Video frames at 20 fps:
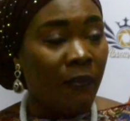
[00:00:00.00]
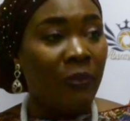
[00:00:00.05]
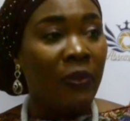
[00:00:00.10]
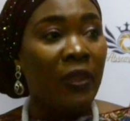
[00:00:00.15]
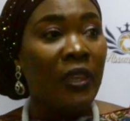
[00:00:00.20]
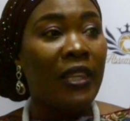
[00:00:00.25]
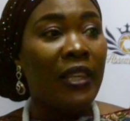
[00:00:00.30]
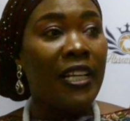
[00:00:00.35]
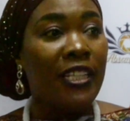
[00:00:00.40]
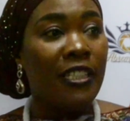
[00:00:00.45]

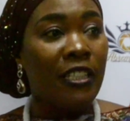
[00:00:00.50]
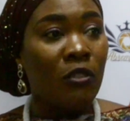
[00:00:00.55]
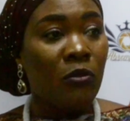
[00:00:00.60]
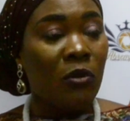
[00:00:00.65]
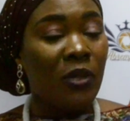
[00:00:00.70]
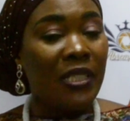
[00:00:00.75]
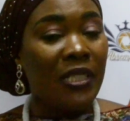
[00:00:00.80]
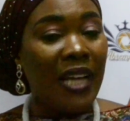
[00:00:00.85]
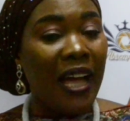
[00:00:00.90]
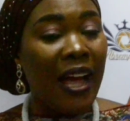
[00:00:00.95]
This is what
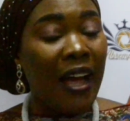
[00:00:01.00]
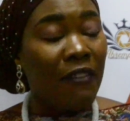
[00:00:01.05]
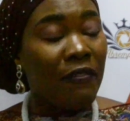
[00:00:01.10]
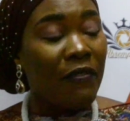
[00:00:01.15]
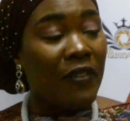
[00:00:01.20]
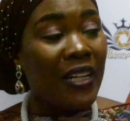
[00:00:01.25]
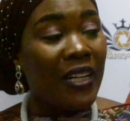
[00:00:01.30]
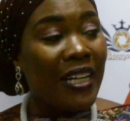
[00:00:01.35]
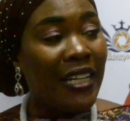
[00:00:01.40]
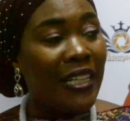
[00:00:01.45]

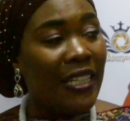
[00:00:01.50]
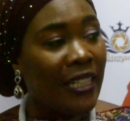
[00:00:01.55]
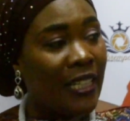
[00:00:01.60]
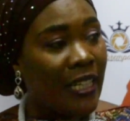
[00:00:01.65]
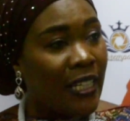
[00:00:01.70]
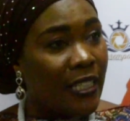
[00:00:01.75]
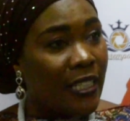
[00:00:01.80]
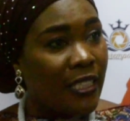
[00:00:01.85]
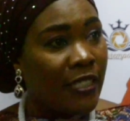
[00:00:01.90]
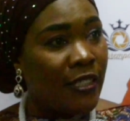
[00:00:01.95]
Africa
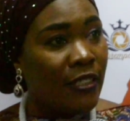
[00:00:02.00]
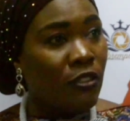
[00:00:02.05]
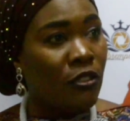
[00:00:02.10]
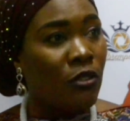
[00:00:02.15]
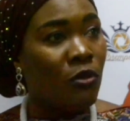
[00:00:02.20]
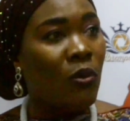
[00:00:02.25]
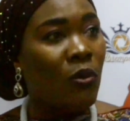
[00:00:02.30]
needs to